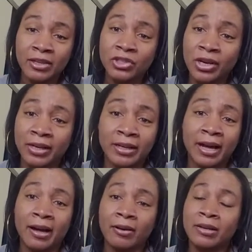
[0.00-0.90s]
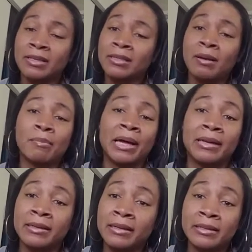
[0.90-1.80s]
checking Kyle, because
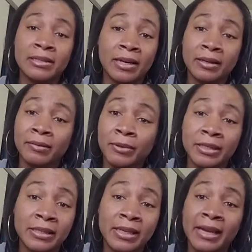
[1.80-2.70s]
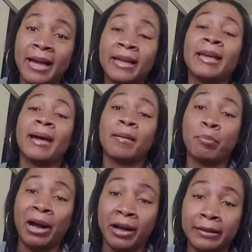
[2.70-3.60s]
somebody need to check him, because he out of
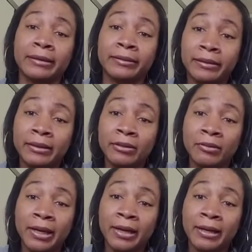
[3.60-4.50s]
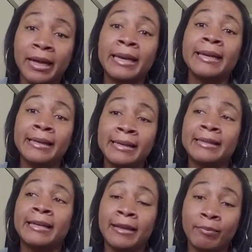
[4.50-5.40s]
pocket, okay? And he need
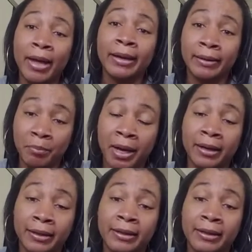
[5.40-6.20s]
to get back in pocket.